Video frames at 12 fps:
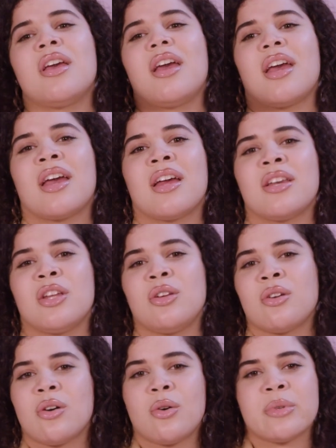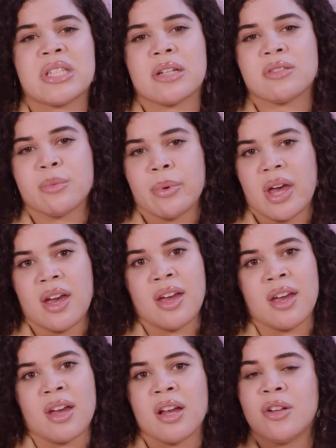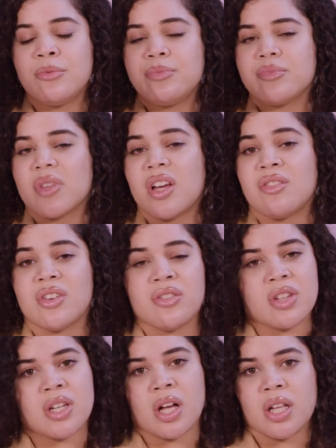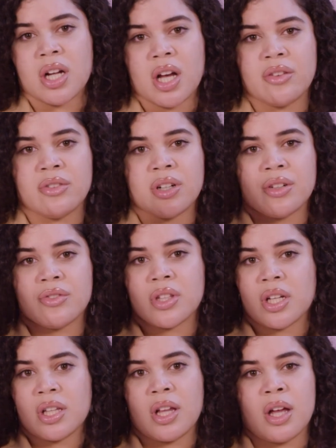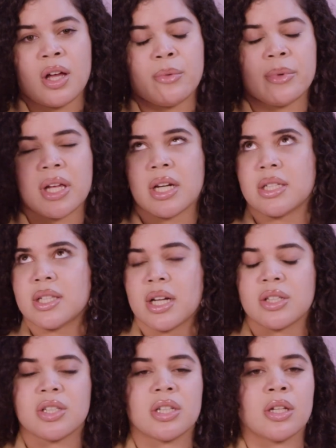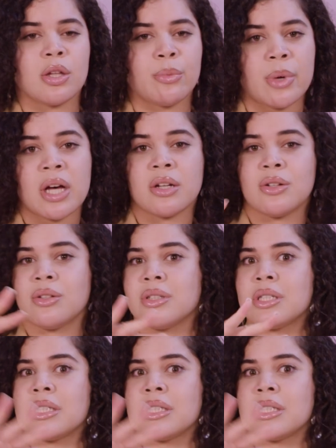and you don't always have to pay a $50 cover for the club and get a section in the bottles.